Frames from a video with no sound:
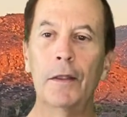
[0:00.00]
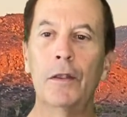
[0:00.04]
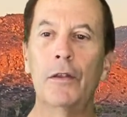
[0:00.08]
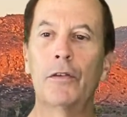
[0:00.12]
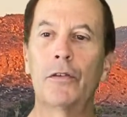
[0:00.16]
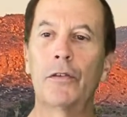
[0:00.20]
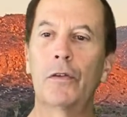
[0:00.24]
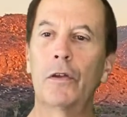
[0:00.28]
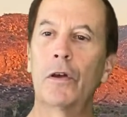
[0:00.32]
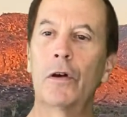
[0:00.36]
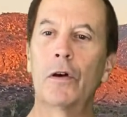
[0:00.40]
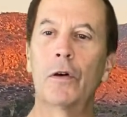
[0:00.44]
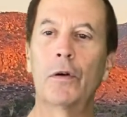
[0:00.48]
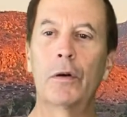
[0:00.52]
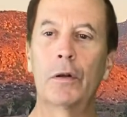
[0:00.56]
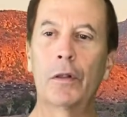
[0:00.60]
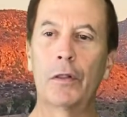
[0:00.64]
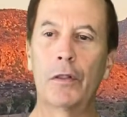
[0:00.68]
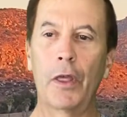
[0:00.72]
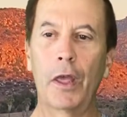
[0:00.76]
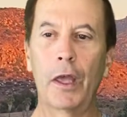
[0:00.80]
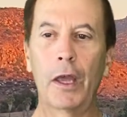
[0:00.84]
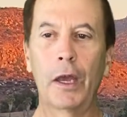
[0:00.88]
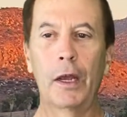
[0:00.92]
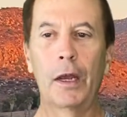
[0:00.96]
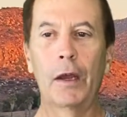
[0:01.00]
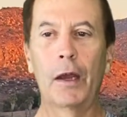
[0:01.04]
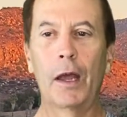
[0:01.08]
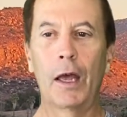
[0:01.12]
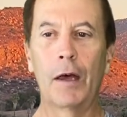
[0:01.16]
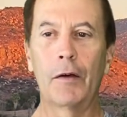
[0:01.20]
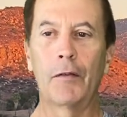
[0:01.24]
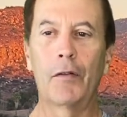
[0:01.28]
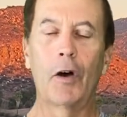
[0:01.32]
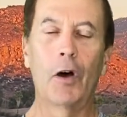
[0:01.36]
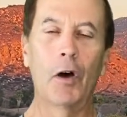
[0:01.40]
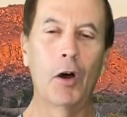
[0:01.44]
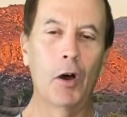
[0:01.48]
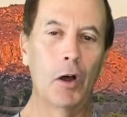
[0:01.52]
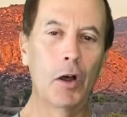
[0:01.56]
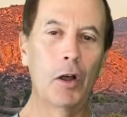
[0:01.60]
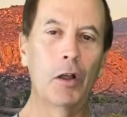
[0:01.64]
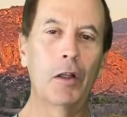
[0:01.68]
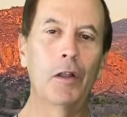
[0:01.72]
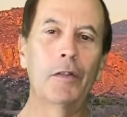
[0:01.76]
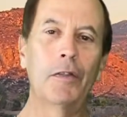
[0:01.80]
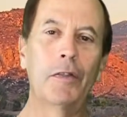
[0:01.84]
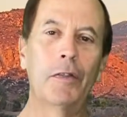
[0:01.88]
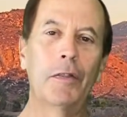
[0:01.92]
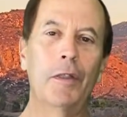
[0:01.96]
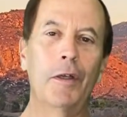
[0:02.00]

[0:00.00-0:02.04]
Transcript: So they have all